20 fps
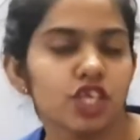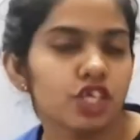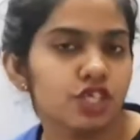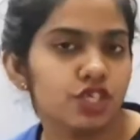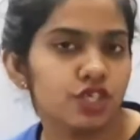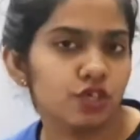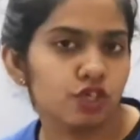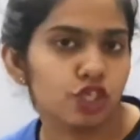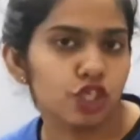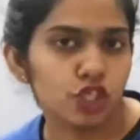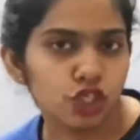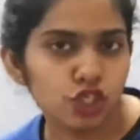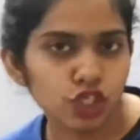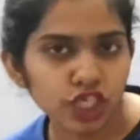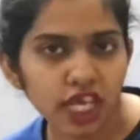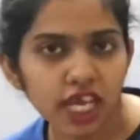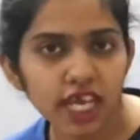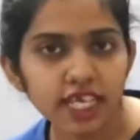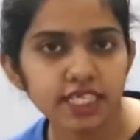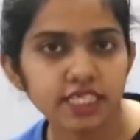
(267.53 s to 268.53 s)
So
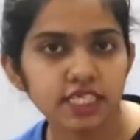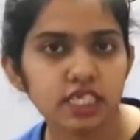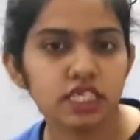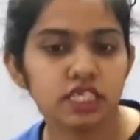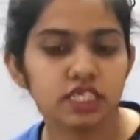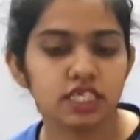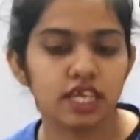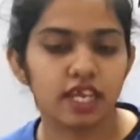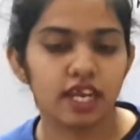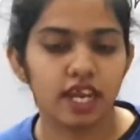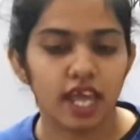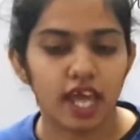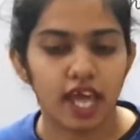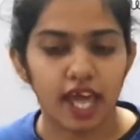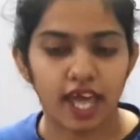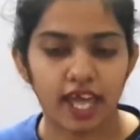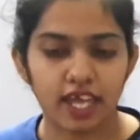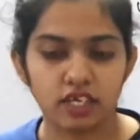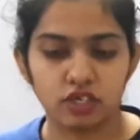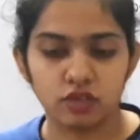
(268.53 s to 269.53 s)
tonight is an
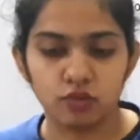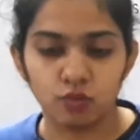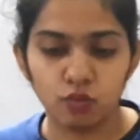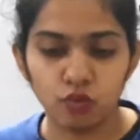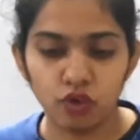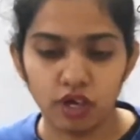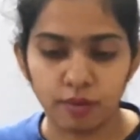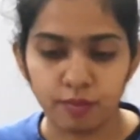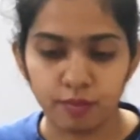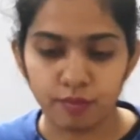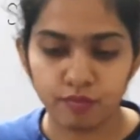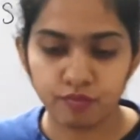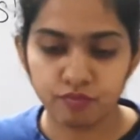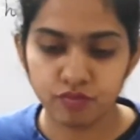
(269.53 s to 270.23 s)
adverb.